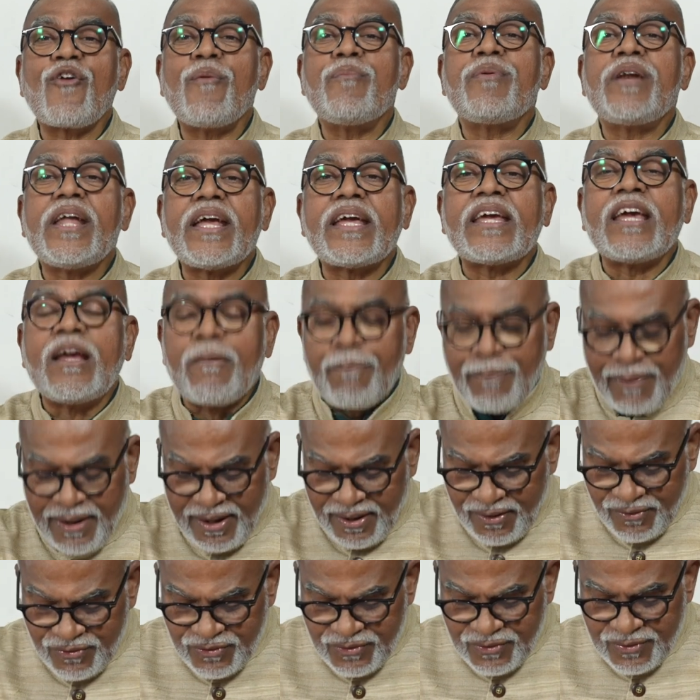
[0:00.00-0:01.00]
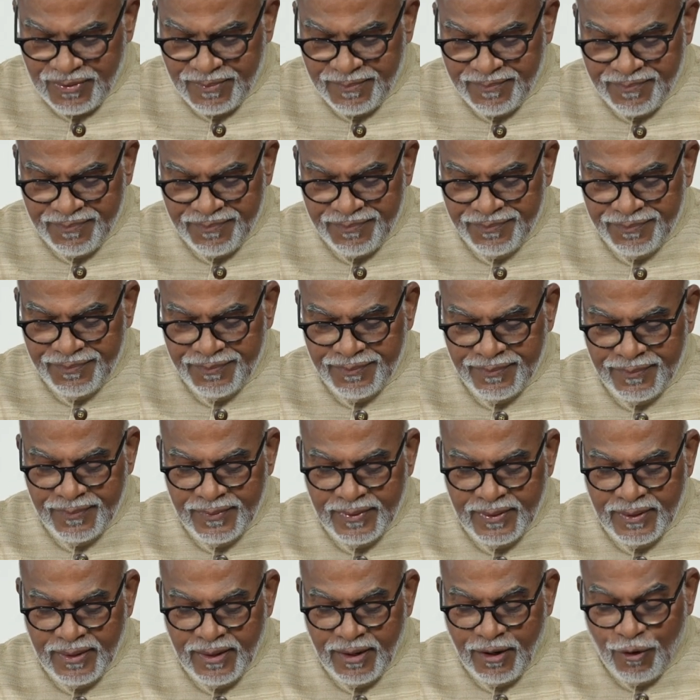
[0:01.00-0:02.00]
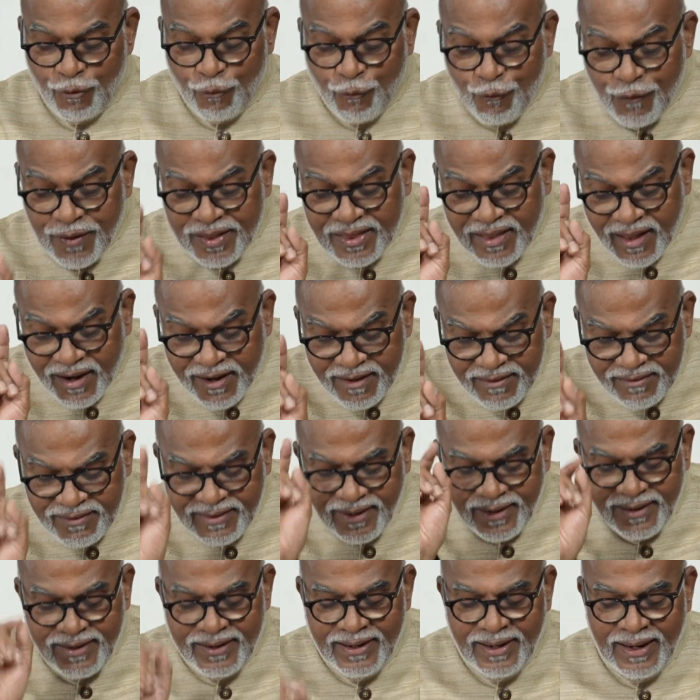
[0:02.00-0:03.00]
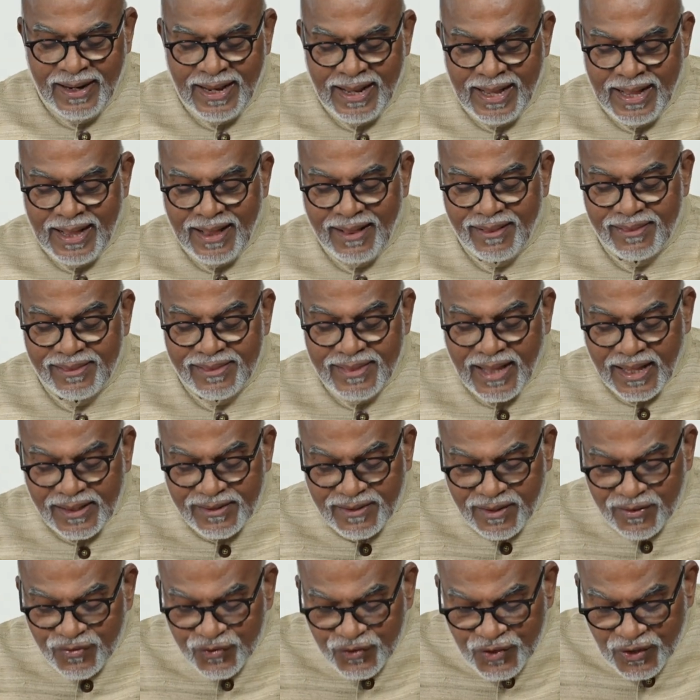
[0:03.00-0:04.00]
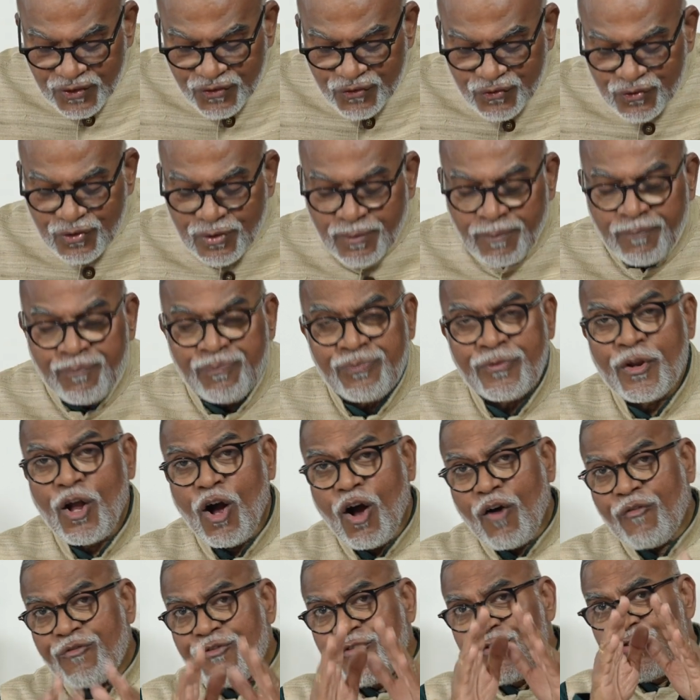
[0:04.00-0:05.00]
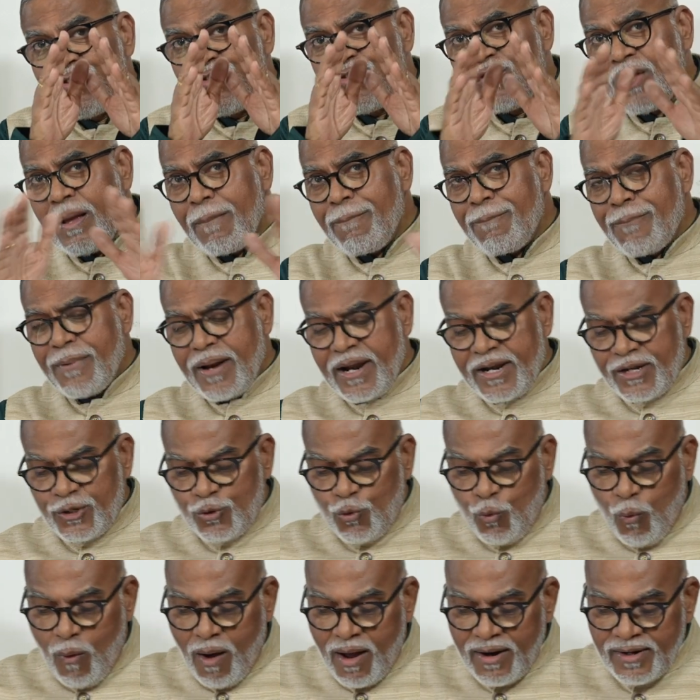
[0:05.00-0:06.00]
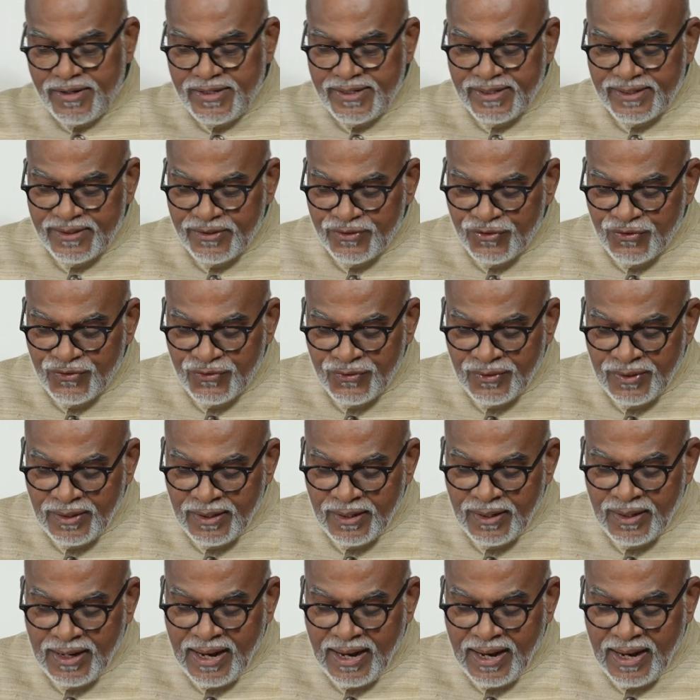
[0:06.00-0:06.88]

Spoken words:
from taking place, with the result that the system of separate quarters